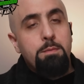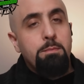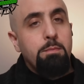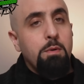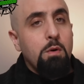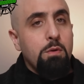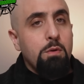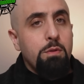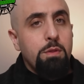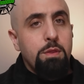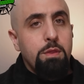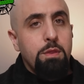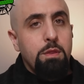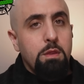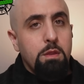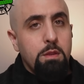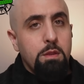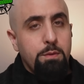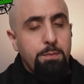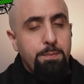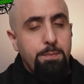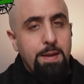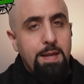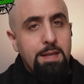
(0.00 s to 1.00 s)
And both
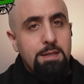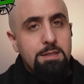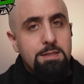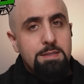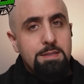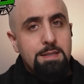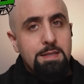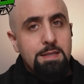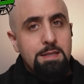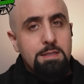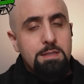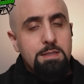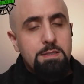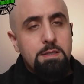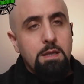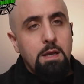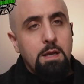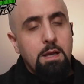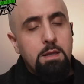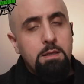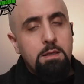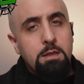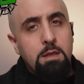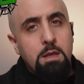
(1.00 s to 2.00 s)
the Palestinian
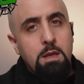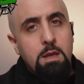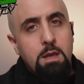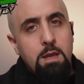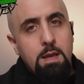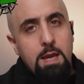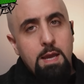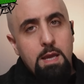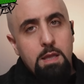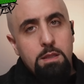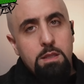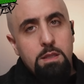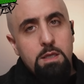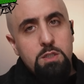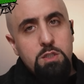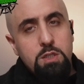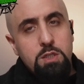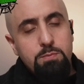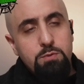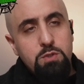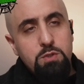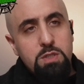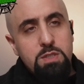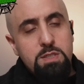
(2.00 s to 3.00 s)
side and the
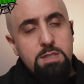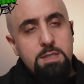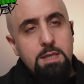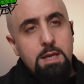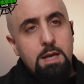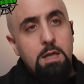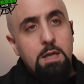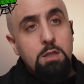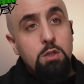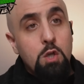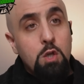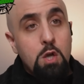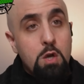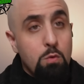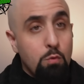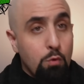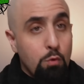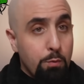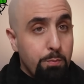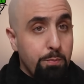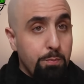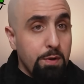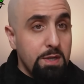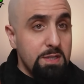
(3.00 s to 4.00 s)
Egyptian side
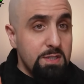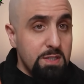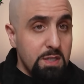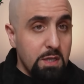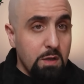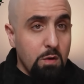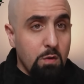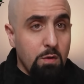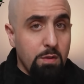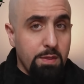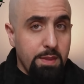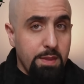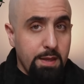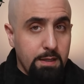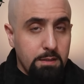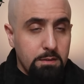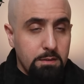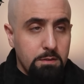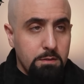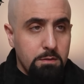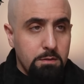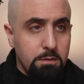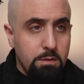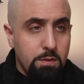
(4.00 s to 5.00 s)
were pressing on
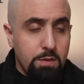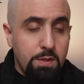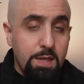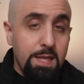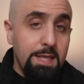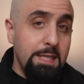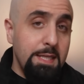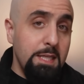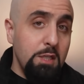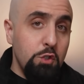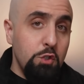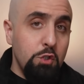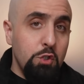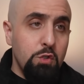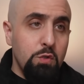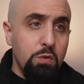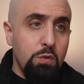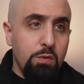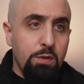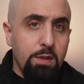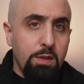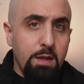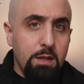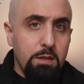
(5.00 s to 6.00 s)
that. They need to
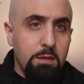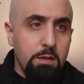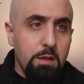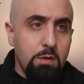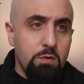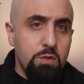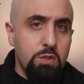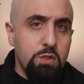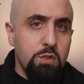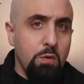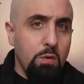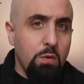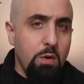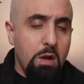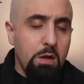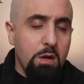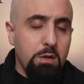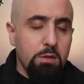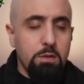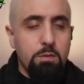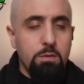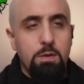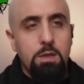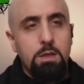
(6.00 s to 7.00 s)
do that. There is no
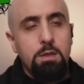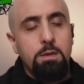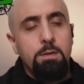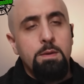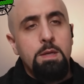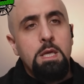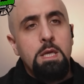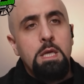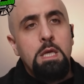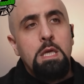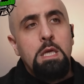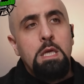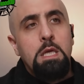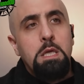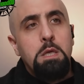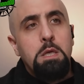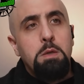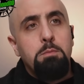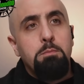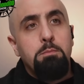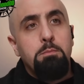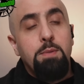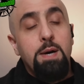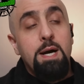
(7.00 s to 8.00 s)
arguing.
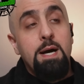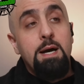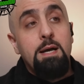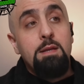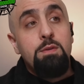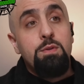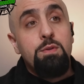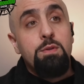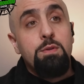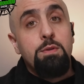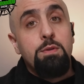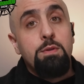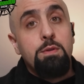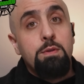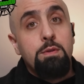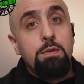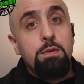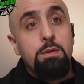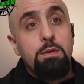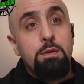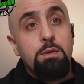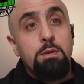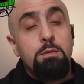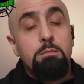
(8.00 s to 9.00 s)
But
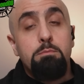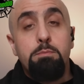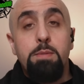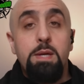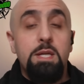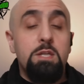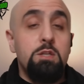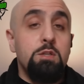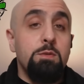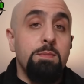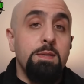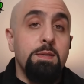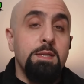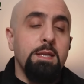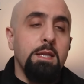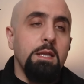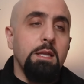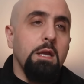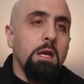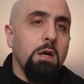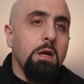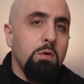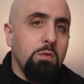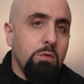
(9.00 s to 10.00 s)
Benjamin
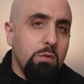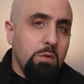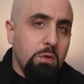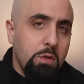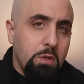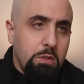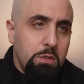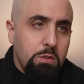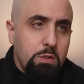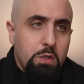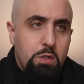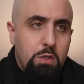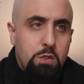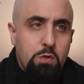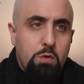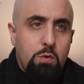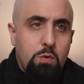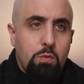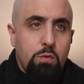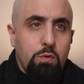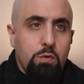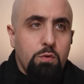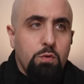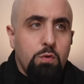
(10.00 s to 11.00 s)
Netanyahu did
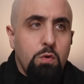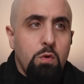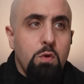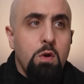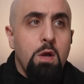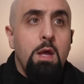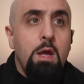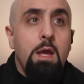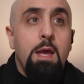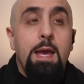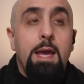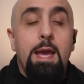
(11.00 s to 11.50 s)
not withdraw.